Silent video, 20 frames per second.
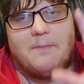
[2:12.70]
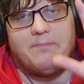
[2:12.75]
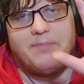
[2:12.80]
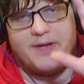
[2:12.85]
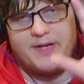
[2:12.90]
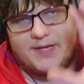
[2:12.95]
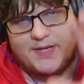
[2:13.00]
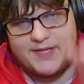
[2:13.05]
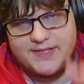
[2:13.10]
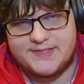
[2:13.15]

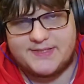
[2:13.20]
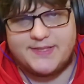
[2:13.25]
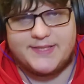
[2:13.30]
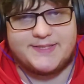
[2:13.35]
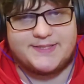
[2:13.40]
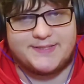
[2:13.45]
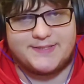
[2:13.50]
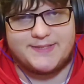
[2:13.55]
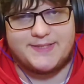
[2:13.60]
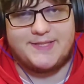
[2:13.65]
Because
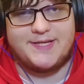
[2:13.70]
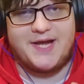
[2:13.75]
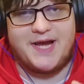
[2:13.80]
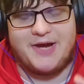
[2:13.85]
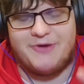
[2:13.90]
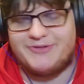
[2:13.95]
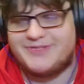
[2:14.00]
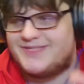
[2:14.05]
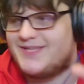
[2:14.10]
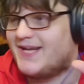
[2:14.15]
listen,
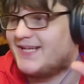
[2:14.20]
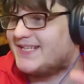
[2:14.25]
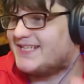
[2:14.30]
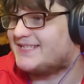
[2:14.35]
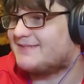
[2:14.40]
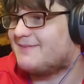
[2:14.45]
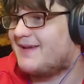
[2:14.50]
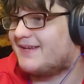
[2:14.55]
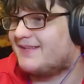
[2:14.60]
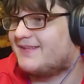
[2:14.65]
I was not
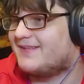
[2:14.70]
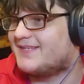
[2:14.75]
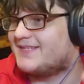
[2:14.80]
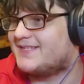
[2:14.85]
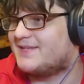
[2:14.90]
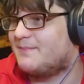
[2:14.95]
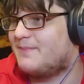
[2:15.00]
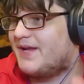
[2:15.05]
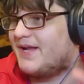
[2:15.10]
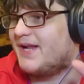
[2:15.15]
expecting this
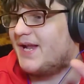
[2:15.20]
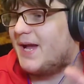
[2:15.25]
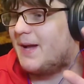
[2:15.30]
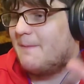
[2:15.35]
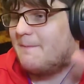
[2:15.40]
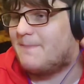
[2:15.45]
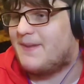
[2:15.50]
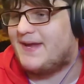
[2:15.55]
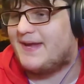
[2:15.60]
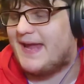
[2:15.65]
to be an
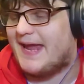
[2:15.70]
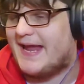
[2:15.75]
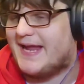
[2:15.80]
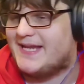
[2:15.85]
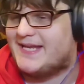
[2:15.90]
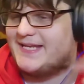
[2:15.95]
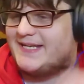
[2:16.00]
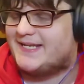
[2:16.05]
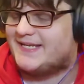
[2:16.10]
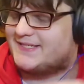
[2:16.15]
upbeat
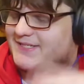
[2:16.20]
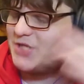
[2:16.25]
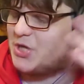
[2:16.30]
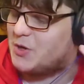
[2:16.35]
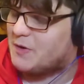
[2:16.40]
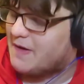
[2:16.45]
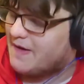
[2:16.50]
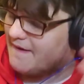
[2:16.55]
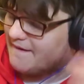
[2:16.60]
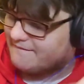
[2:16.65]
80
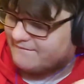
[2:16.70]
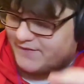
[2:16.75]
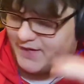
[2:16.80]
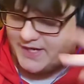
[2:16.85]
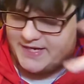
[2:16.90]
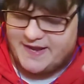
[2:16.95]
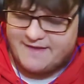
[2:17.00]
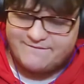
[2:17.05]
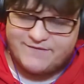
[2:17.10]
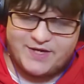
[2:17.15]
disco,
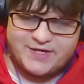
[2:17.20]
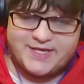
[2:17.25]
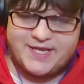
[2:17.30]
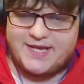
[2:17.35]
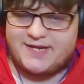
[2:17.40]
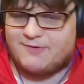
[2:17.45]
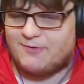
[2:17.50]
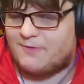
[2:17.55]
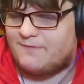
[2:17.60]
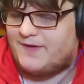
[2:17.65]
funky,
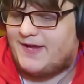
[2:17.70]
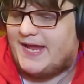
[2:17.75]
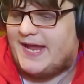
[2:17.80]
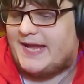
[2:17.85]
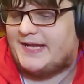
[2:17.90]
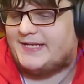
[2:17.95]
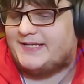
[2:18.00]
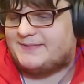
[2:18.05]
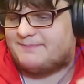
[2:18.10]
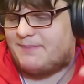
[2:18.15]
funky, groovy
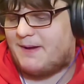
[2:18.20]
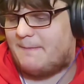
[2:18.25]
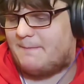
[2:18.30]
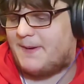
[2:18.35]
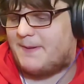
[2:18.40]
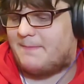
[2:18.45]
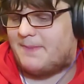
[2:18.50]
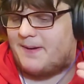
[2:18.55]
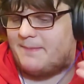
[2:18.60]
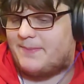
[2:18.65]
80s,
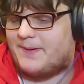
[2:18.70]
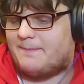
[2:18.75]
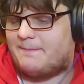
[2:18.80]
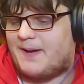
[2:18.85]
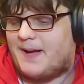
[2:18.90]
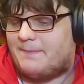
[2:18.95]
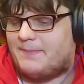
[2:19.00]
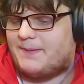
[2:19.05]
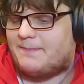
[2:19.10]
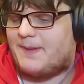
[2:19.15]
pumpy, pumpy,
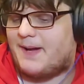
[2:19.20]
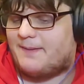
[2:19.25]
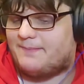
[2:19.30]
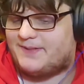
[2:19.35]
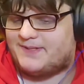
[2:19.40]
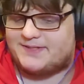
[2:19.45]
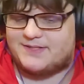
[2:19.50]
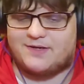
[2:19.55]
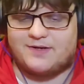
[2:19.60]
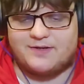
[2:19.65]
poppy,
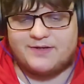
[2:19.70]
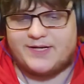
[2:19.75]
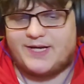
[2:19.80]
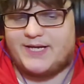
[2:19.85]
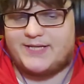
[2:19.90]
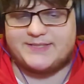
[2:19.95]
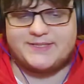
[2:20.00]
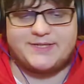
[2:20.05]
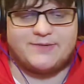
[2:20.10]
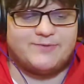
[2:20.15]
poppy song,
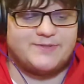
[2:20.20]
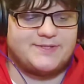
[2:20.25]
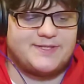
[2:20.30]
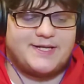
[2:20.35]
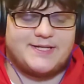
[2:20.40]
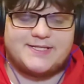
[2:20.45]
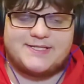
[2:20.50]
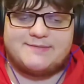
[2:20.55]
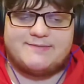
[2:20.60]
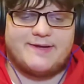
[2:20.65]
guys. I was
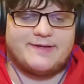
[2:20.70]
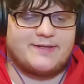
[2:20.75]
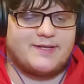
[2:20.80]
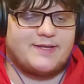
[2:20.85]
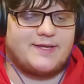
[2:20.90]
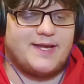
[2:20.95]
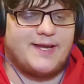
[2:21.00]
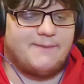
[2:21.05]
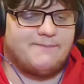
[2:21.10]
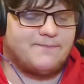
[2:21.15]
not
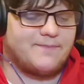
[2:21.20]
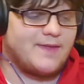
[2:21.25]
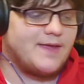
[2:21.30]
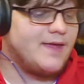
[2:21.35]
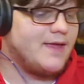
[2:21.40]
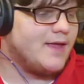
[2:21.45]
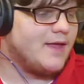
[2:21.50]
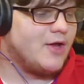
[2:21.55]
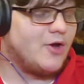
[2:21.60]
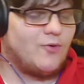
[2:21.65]
expecting that.
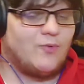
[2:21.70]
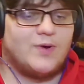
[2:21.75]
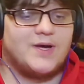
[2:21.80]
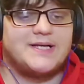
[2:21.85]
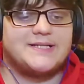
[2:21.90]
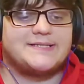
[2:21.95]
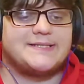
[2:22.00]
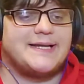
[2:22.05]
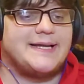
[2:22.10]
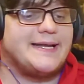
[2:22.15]

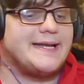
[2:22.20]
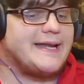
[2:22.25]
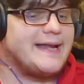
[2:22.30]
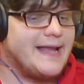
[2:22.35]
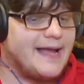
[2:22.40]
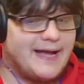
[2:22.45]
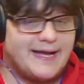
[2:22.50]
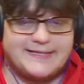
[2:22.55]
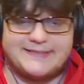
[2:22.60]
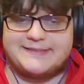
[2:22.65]
Was
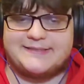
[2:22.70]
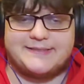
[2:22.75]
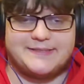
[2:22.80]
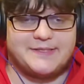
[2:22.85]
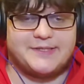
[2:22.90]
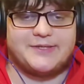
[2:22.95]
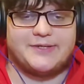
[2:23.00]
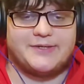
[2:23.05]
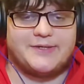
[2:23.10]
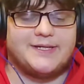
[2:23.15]
not,
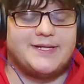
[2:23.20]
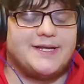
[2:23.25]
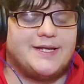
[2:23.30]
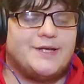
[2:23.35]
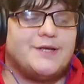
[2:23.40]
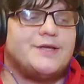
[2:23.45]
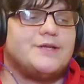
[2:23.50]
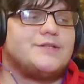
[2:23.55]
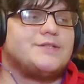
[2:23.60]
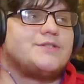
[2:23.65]
dude.
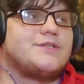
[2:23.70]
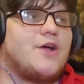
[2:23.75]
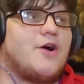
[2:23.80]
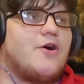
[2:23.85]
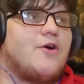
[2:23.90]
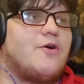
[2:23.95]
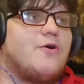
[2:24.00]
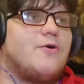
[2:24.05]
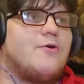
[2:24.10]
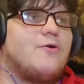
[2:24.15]

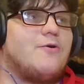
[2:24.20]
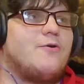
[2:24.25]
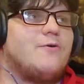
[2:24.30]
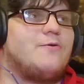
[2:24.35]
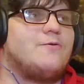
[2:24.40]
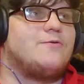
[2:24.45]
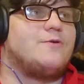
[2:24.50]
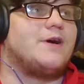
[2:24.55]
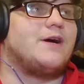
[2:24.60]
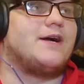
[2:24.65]

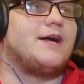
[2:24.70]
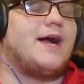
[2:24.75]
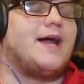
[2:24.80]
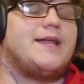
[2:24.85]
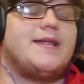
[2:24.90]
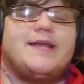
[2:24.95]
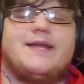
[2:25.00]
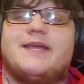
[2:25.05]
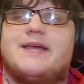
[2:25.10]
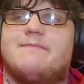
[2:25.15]
So I
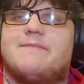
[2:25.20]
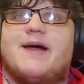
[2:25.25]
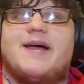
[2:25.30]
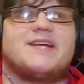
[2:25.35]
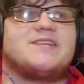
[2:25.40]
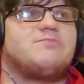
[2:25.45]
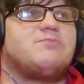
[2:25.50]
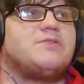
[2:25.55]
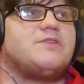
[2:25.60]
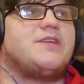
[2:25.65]
need to get my
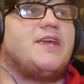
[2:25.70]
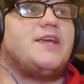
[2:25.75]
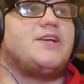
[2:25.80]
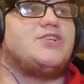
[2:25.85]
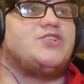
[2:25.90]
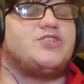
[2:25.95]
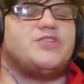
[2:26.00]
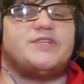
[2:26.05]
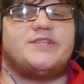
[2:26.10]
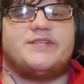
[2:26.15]

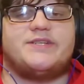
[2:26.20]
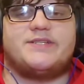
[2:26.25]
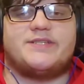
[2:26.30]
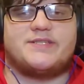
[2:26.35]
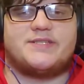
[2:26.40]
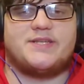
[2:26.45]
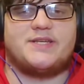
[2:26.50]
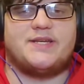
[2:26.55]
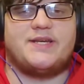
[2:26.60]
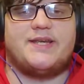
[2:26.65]

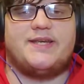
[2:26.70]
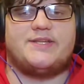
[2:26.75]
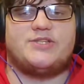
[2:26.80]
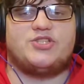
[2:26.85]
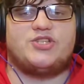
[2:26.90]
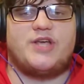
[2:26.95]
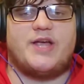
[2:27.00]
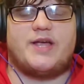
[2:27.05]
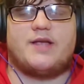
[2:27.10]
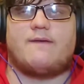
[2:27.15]
expectations in
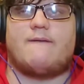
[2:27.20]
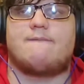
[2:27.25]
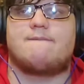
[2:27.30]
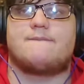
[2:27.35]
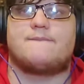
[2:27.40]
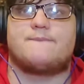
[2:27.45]
check.